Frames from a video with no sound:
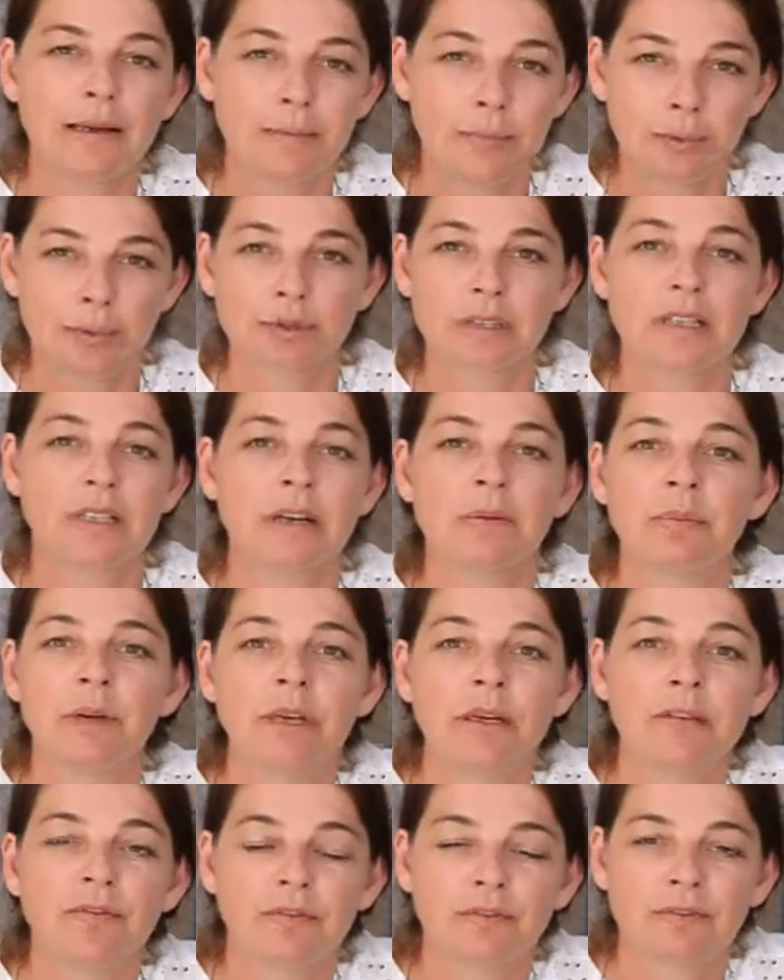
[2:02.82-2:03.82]
important that
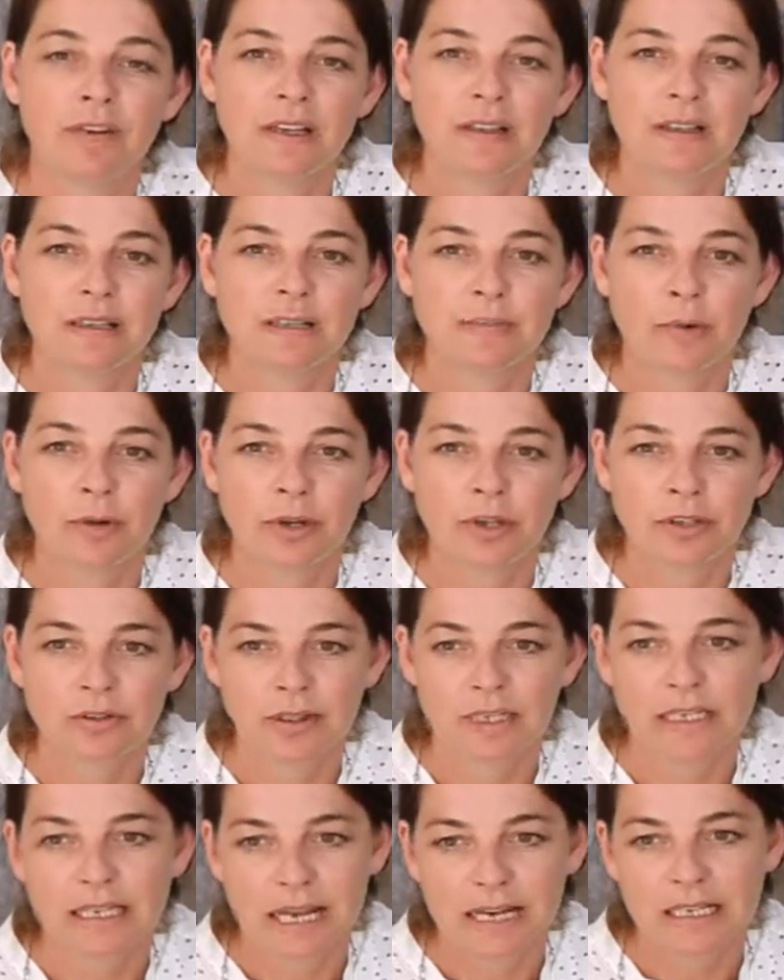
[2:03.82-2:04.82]
we feed this
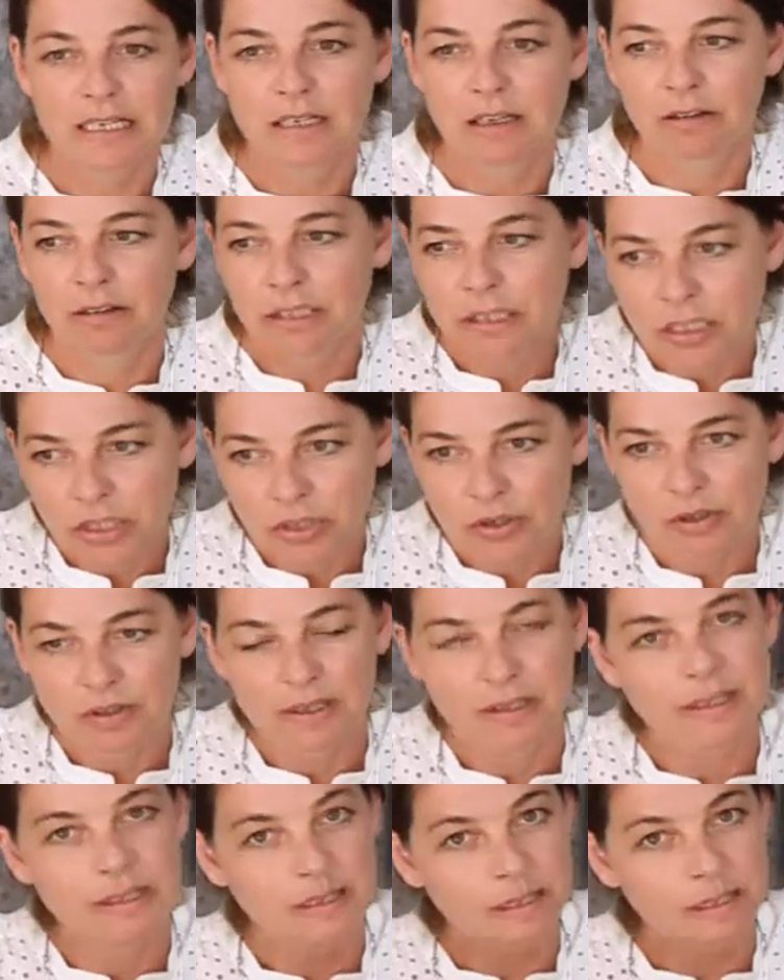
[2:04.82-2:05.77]
monitoring data into these,